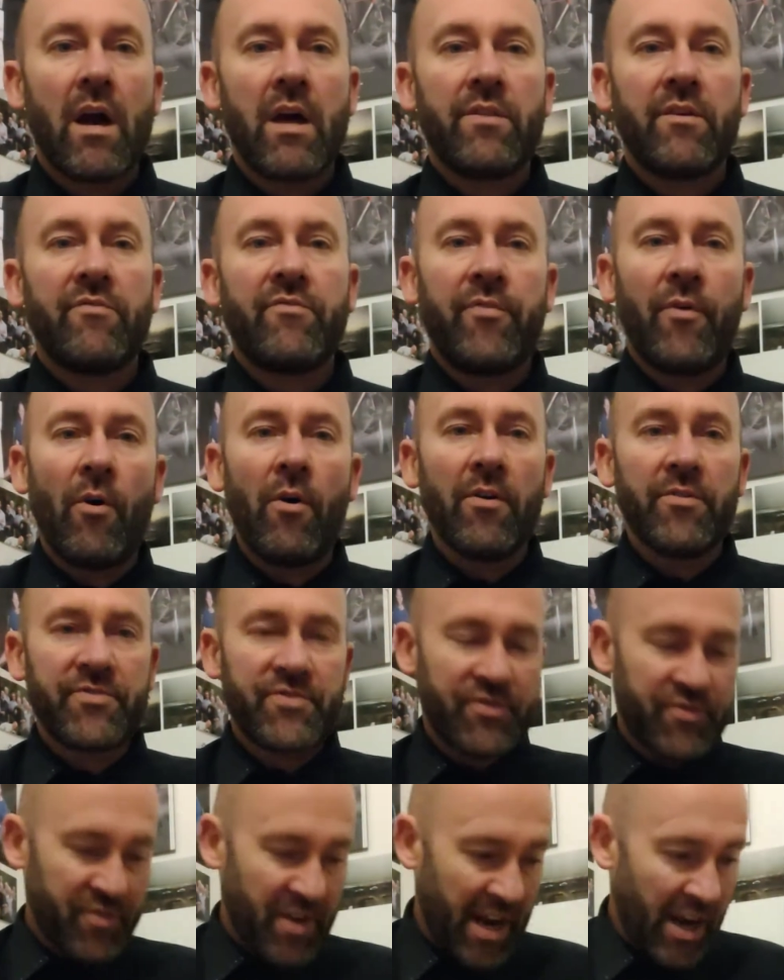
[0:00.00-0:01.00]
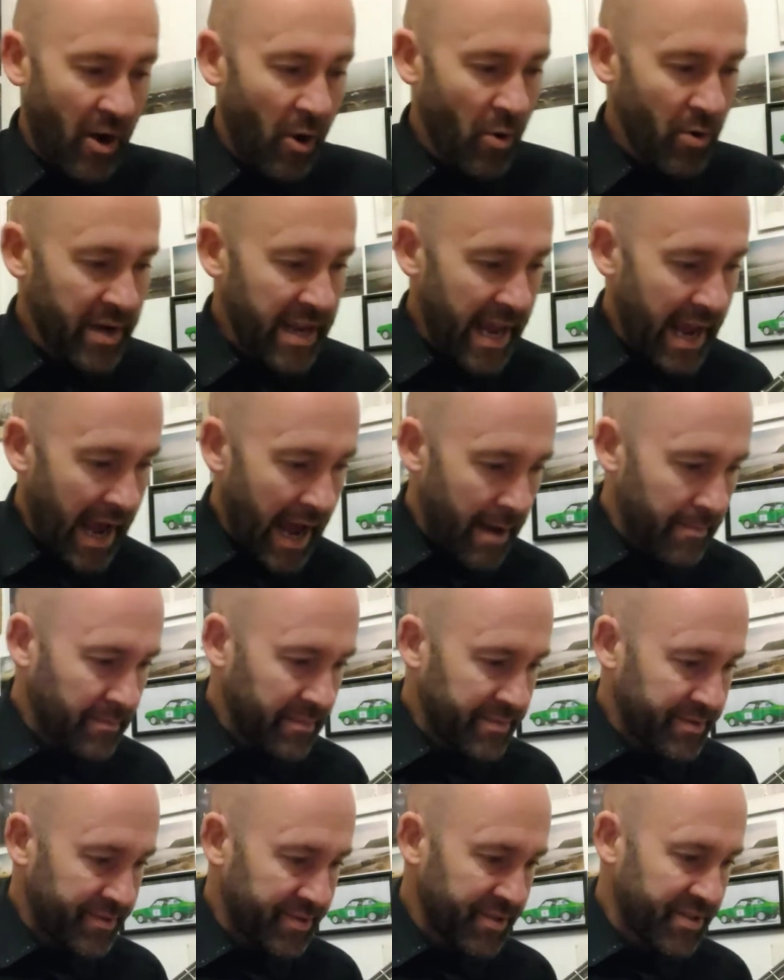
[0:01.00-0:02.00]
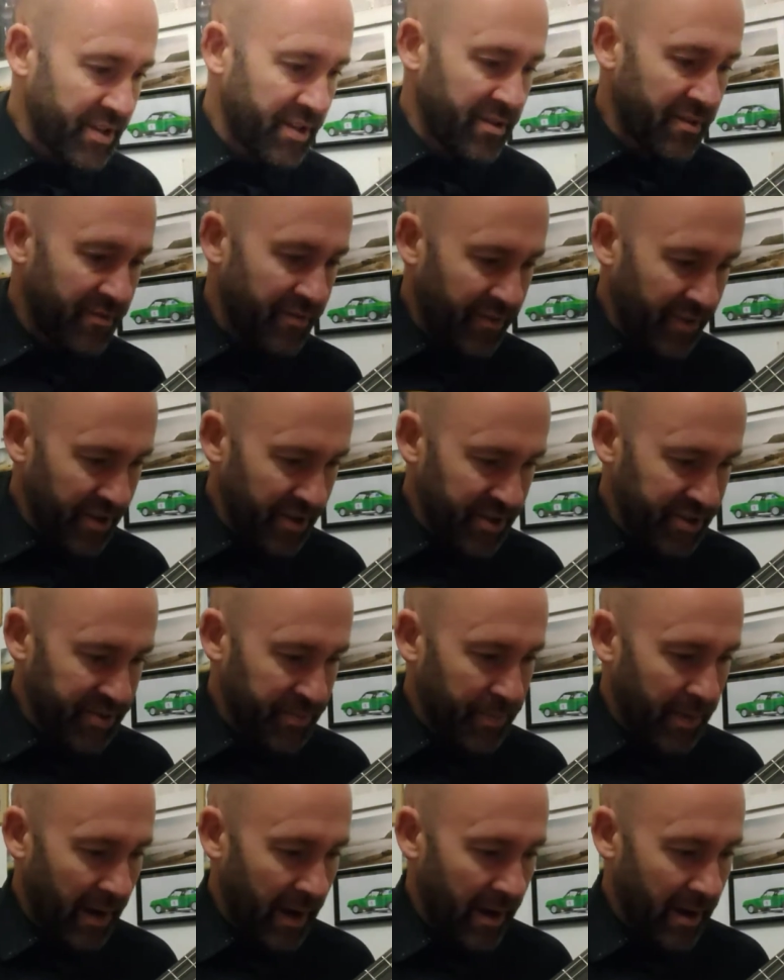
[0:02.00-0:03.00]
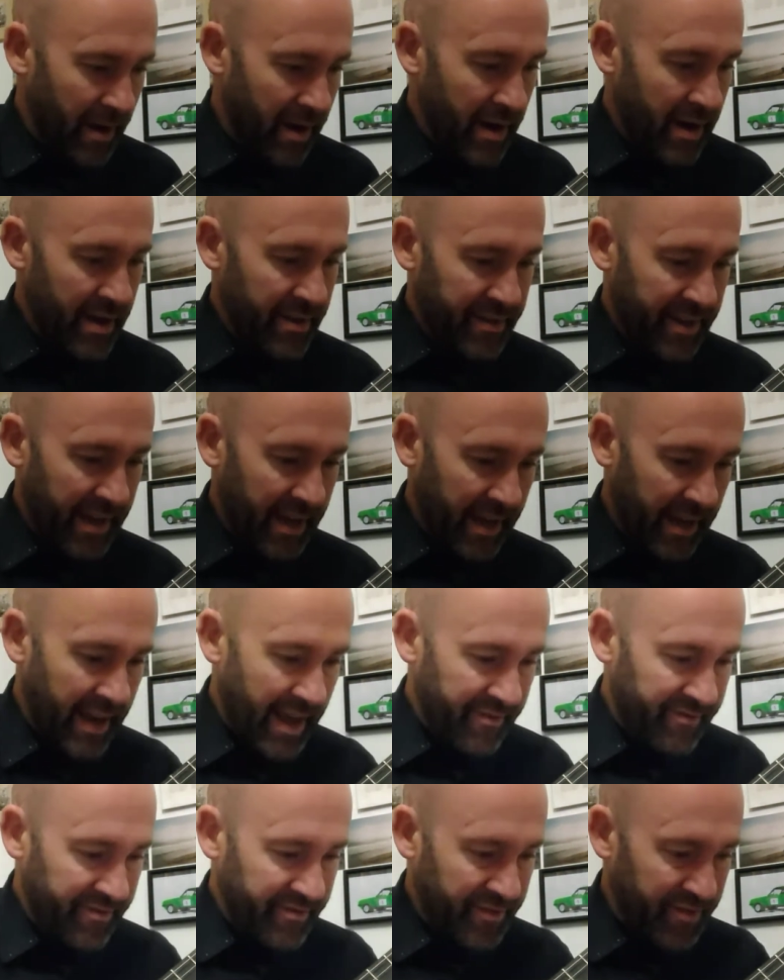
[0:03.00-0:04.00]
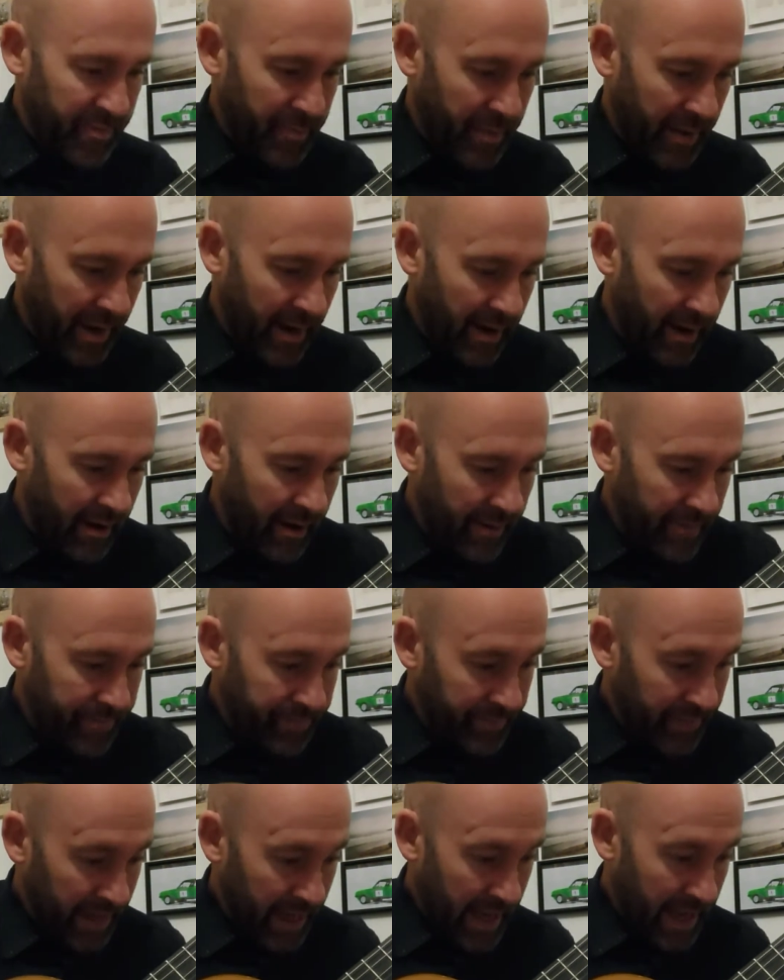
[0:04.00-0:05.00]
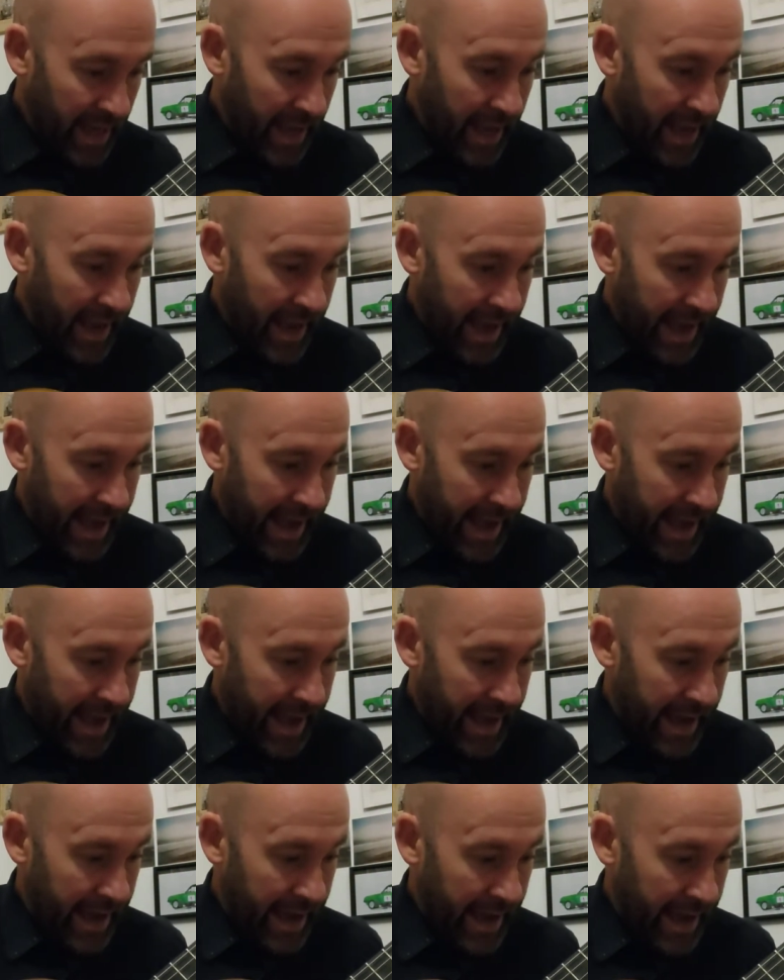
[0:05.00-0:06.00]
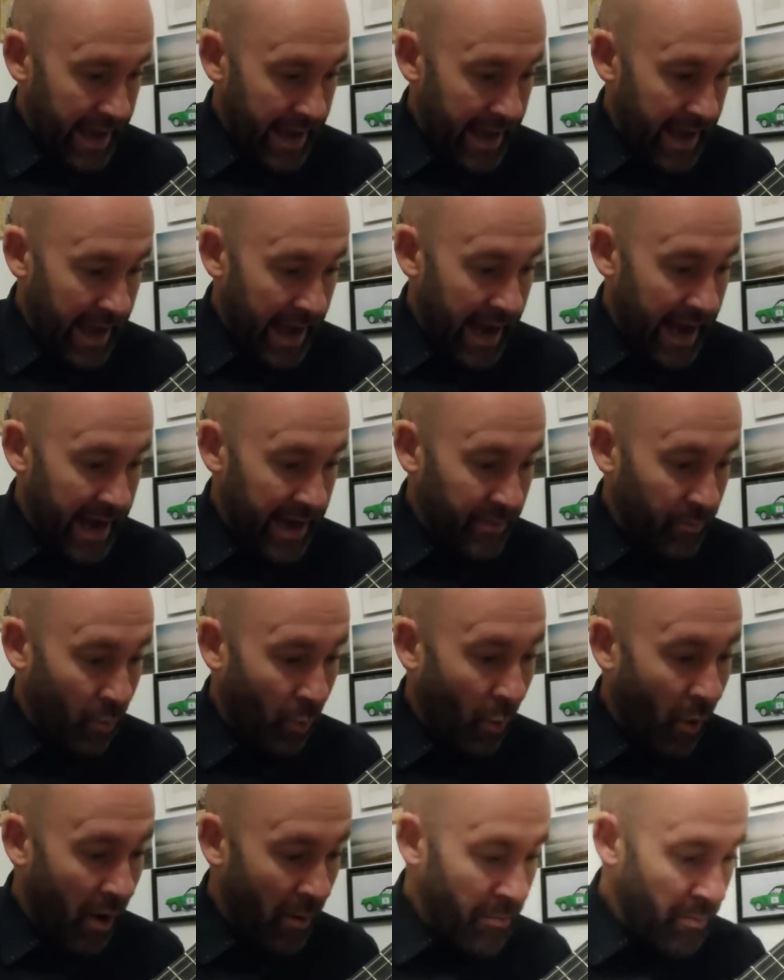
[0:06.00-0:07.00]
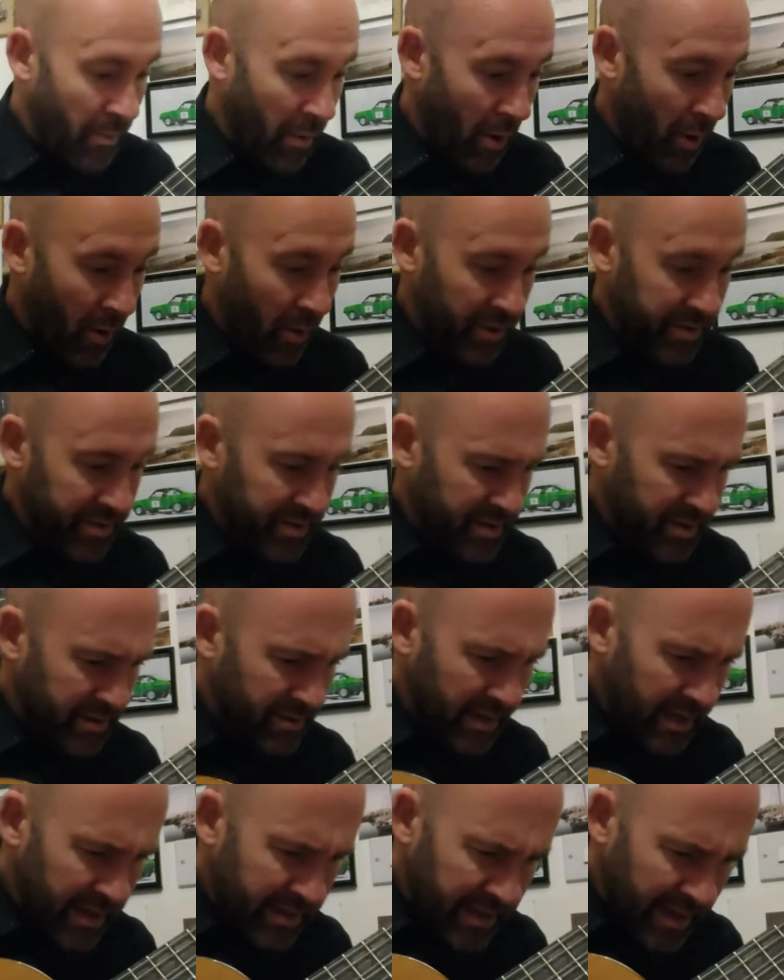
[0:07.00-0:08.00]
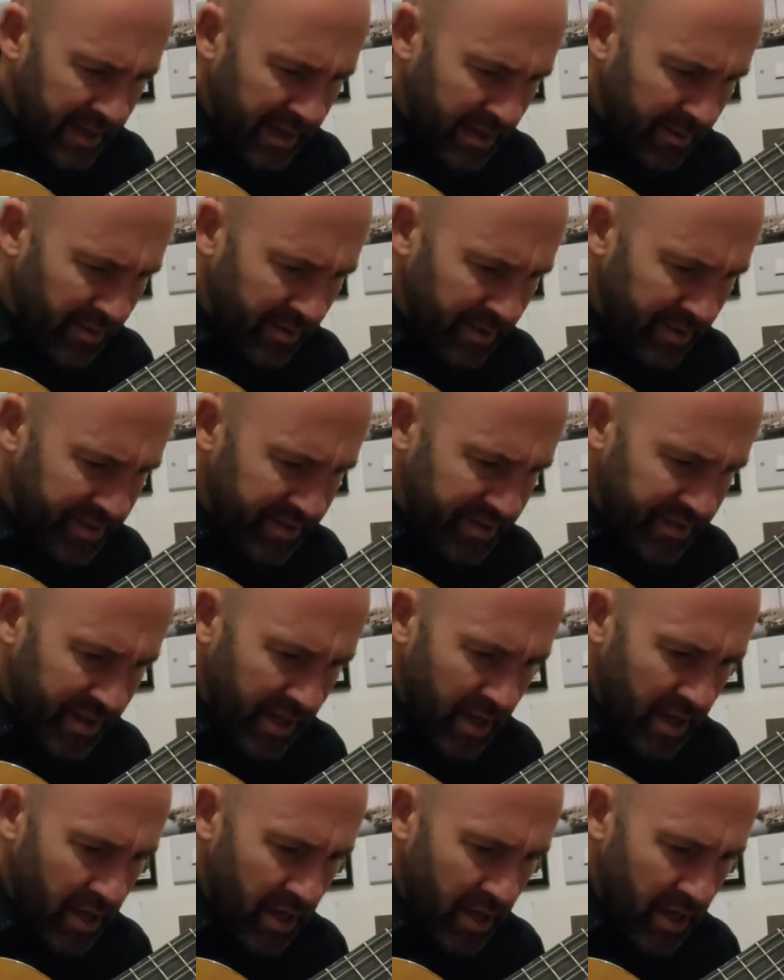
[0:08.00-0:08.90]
The 4th string only happens at the 1st bar, the 11th bar, and one more. There's any others?